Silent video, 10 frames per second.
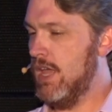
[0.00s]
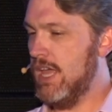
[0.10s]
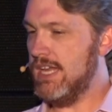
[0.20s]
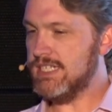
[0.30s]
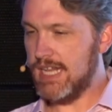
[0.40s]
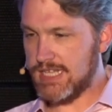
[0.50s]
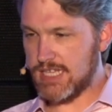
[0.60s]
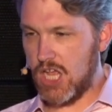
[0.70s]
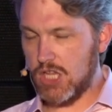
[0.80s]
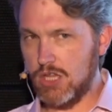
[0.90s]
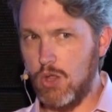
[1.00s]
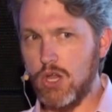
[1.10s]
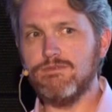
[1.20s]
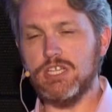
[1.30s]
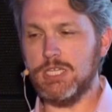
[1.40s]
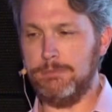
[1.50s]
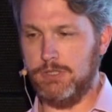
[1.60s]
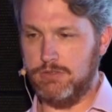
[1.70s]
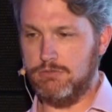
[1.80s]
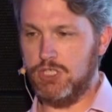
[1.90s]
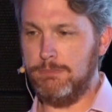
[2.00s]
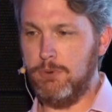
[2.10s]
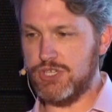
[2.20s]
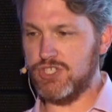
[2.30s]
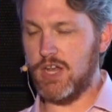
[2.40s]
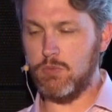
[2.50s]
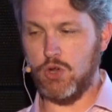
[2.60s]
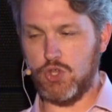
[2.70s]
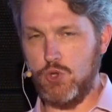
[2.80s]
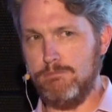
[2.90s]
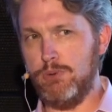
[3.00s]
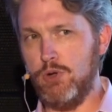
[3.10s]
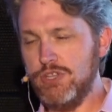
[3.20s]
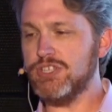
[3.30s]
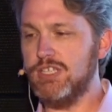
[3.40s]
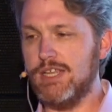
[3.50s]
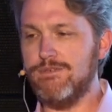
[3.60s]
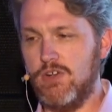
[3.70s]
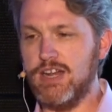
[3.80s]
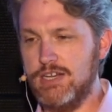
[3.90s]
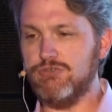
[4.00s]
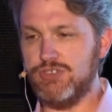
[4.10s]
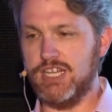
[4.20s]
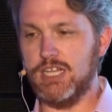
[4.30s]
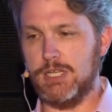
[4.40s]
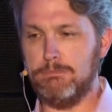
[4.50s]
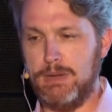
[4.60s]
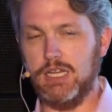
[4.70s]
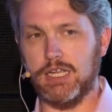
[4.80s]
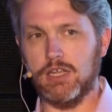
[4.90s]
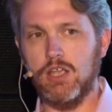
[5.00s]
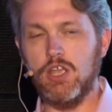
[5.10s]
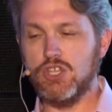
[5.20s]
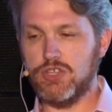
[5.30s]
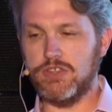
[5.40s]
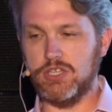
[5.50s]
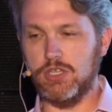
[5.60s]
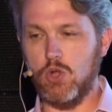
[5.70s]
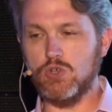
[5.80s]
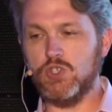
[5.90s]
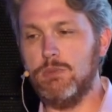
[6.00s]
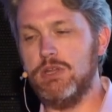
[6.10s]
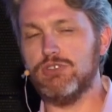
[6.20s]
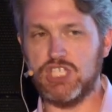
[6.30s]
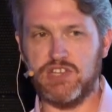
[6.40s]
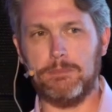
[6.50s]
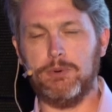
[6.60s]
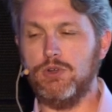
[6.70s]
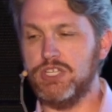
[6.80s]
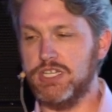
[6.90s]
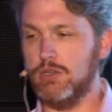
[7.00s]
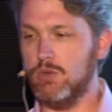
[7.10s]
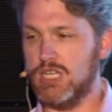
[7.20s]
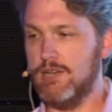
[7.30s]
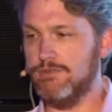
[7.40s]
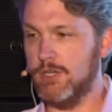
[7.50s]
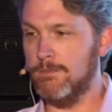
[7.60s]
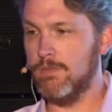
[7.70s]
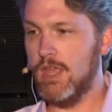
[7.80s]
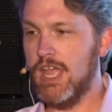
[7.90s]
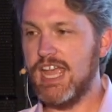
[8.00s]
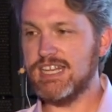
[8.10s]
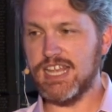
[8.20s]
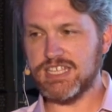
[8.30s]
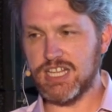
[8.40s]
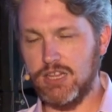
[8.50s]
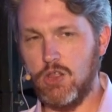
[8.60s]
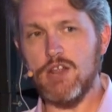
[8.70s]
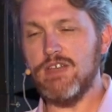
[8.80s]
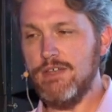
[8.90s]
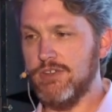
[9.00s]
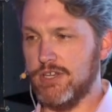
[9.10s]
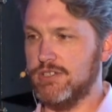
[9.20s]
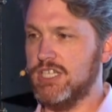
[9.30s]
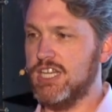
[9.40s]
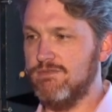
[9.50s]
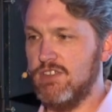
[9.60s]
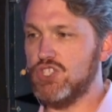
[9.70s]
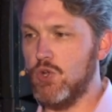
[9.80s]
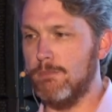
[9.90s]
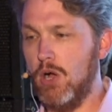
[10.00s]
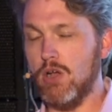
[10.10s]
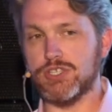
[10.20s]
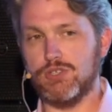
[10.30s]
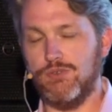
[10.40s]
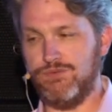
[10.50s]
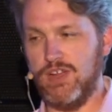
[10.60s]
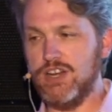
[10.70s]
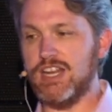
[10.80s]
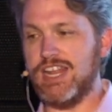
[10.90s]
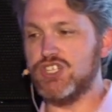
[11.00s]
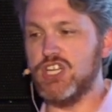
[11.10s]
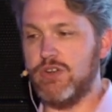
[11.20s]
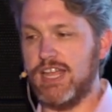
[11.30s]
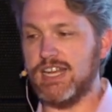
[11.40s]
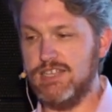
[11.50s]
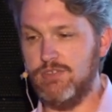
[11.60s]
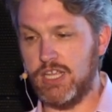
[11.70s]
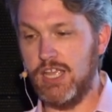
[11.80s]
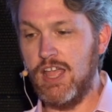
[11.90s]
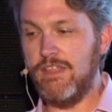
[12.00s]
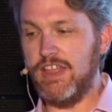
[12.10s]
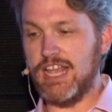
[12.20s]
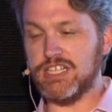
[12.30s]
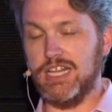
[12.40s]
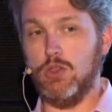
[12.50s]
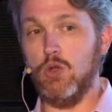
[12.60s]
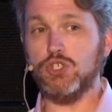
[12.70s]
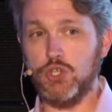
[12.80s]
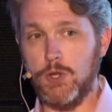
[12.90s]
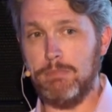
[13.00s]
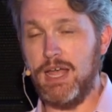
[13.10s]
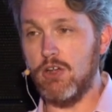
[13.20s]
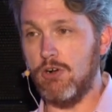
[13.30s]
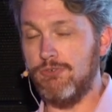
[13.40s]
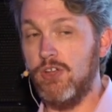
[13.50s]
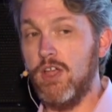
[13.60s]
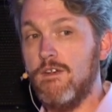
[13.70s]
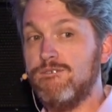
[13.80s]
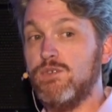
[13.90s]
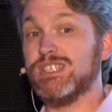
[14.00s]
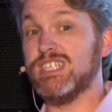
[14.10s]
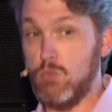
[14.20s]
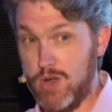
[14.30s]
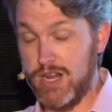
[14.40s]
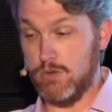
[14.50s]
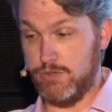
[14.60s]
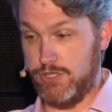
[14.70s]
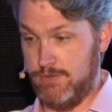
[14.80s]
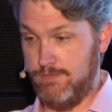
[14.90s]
It takes a lot of discipline to put aside what you personally find interesting and compelling so that the long term interests of a project are looked after. It takes a lot of effort to convince your boss to fund an engineering activity that has a long term payoff for someone else.